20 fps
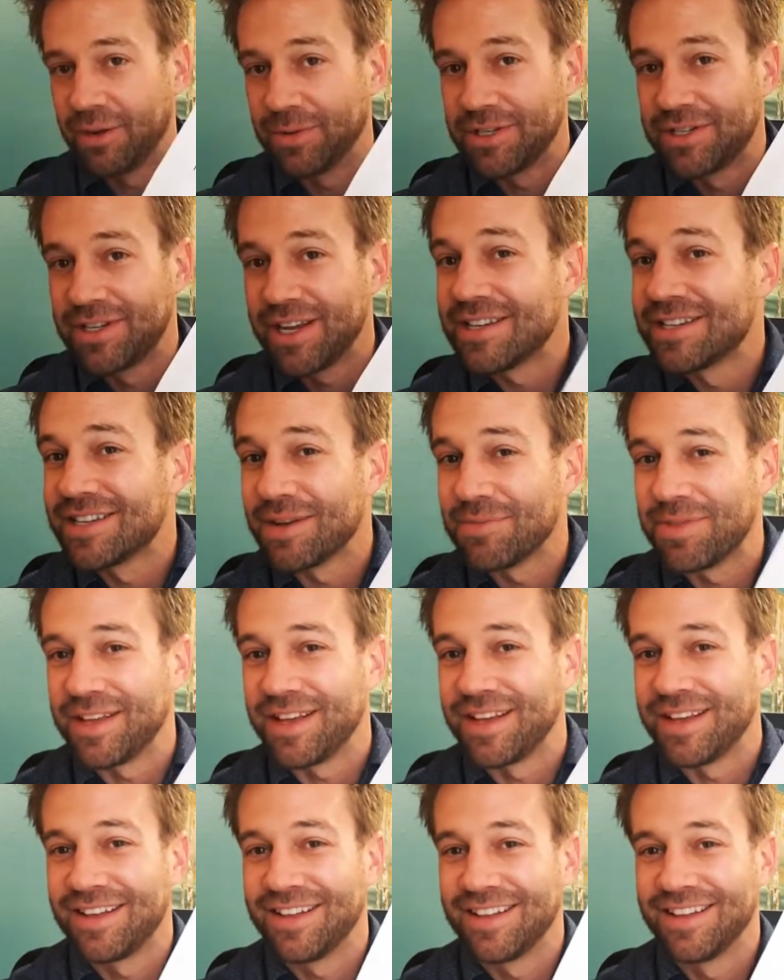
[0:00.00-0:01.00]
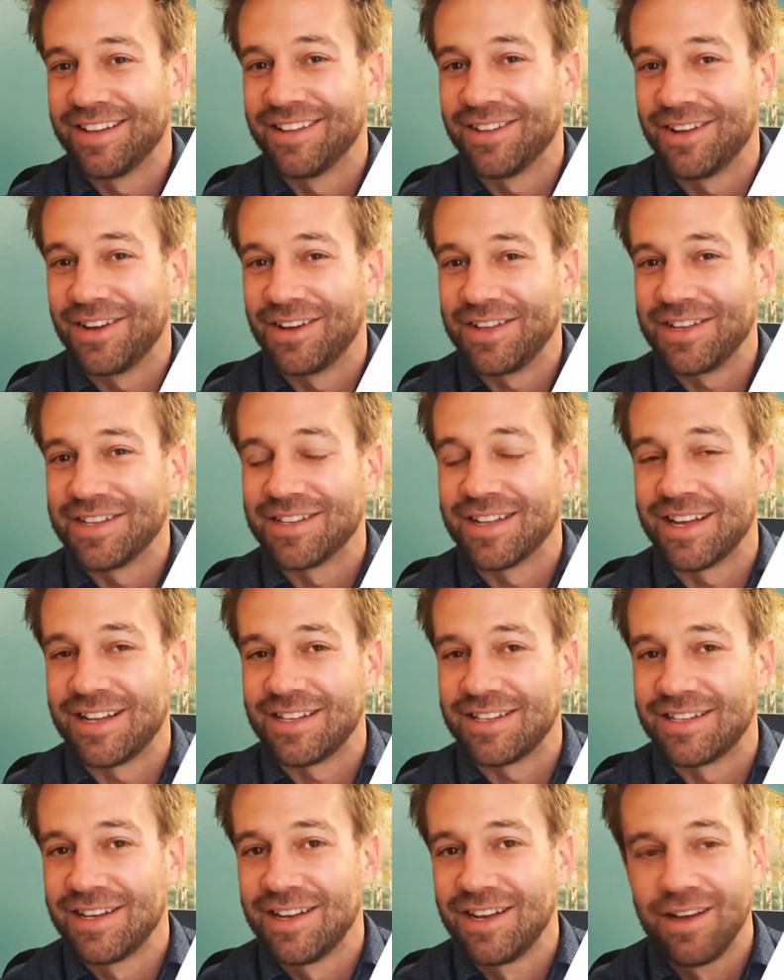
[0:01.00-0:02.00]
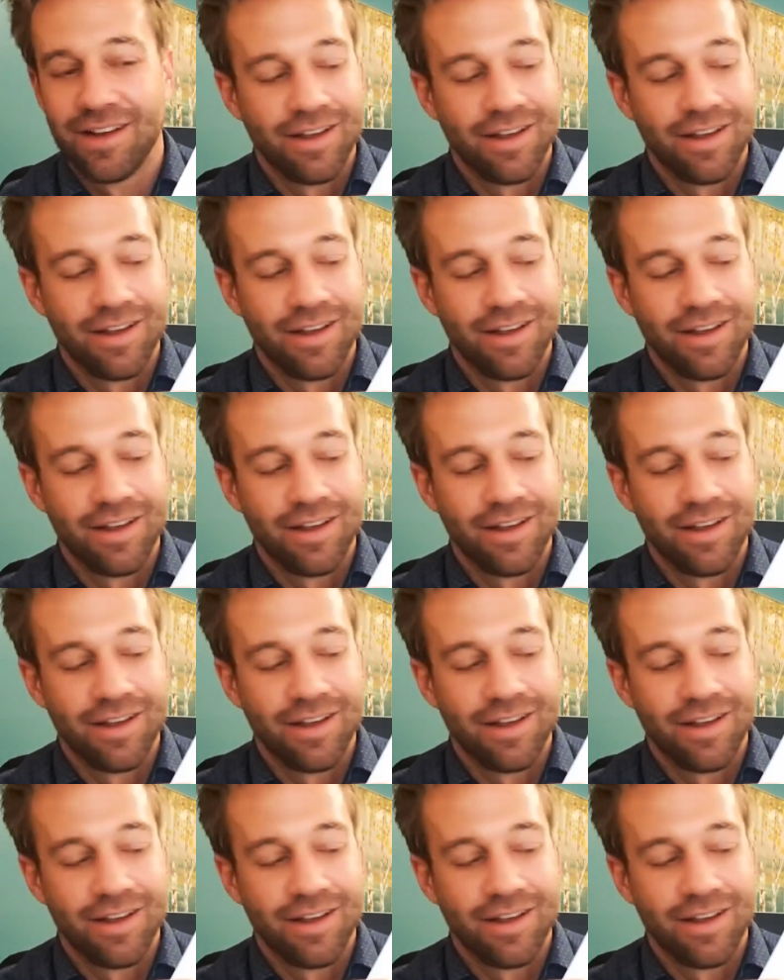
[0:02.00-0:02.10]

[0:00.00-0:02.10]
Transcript: It would say something along these lines.